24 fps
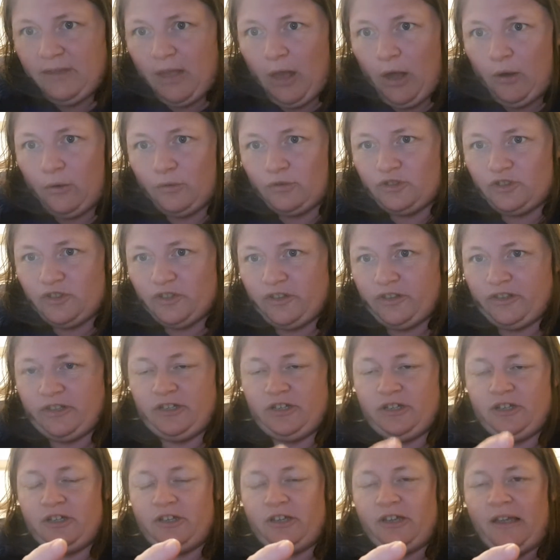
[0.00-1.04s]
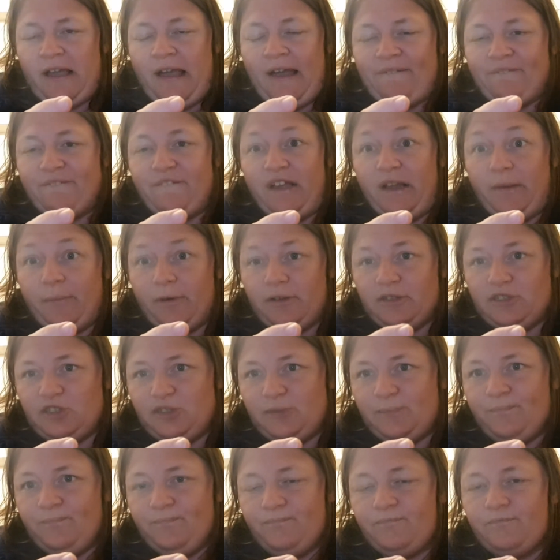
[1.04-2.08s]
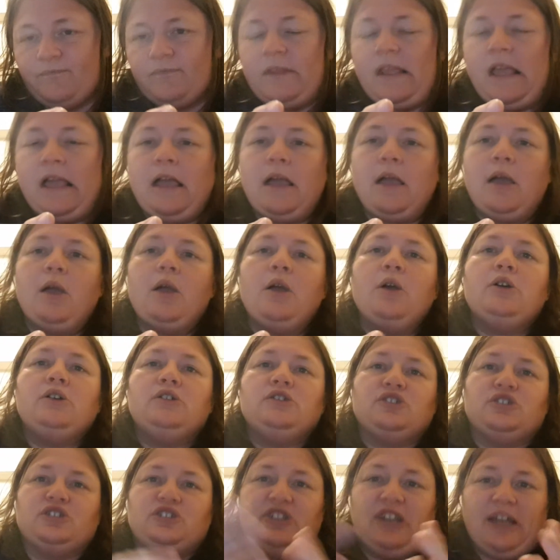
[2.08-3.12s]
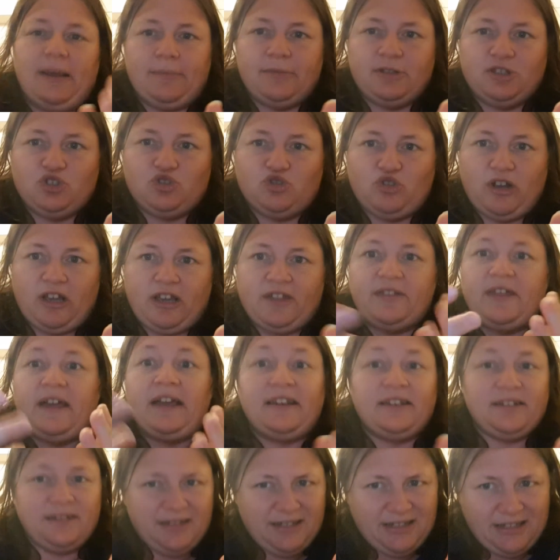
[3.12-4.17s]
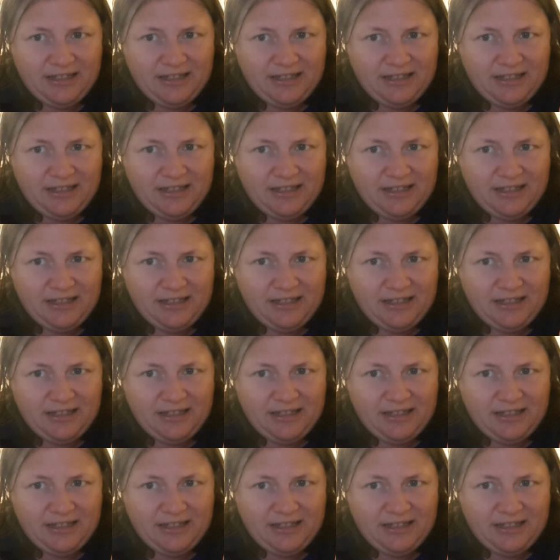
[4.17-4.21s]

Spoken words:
the fingerprints, to demonstrate that,